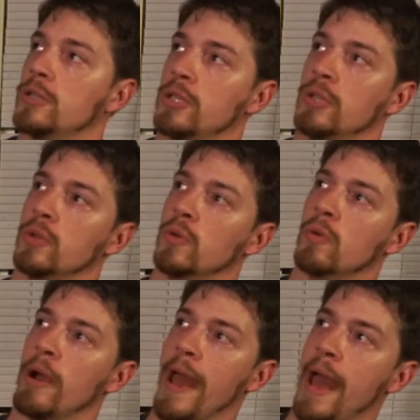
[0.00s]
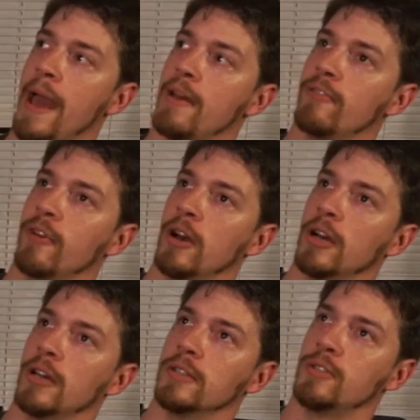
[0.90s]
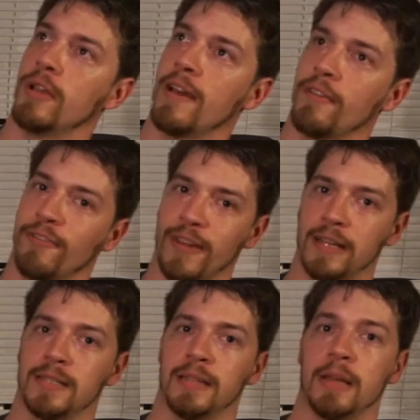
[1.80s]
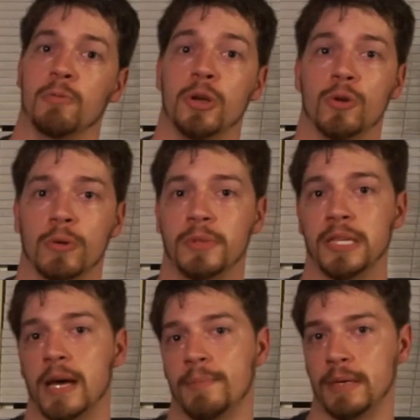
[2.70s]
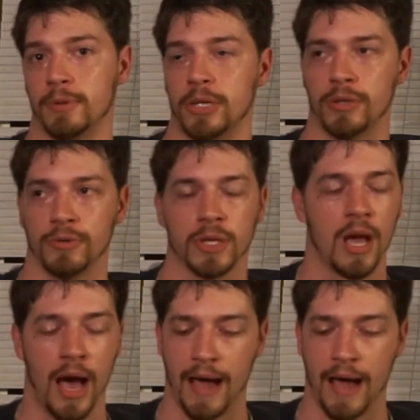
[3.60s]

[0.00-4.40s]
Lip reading: to have effects that they would normally not be able to use.